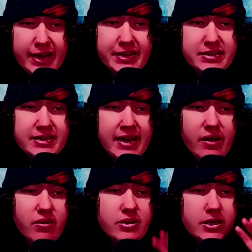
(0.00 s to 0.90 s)
And I could
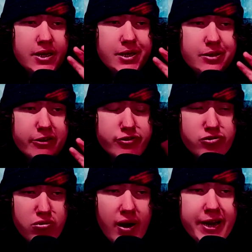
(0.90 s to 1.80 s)
tell
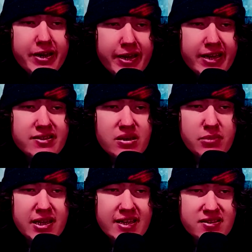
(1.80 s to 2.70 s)
they're trying to
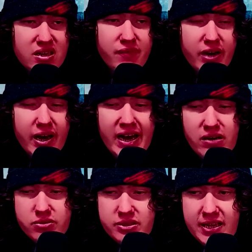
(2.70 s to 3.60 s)
get some of that stuff
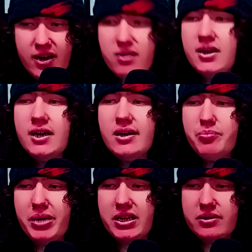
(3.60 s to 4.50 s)
out there,
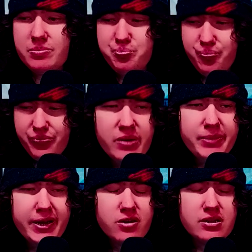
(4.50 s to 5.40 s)
but the
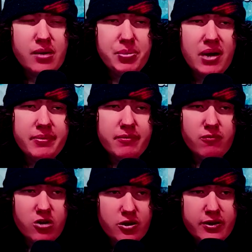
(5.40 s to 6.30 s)
filmmakers
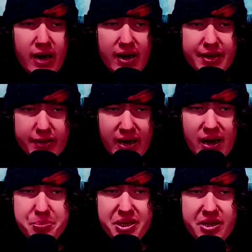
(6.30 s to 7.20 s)

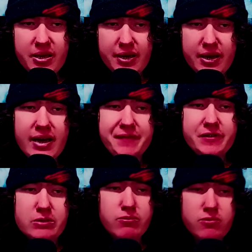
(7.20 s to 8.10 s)
weren't competent
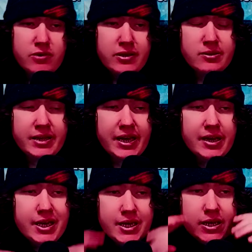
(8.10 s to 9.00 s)
enough to
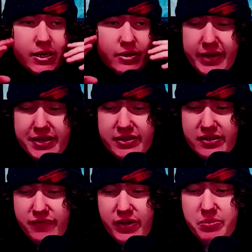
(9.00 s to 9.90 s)
really
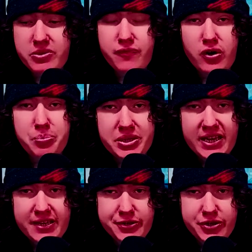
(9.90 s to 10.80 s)
showcase this film's
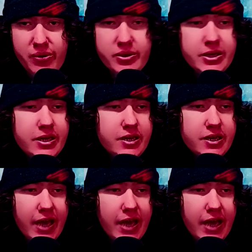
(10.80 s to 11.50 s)
full potential.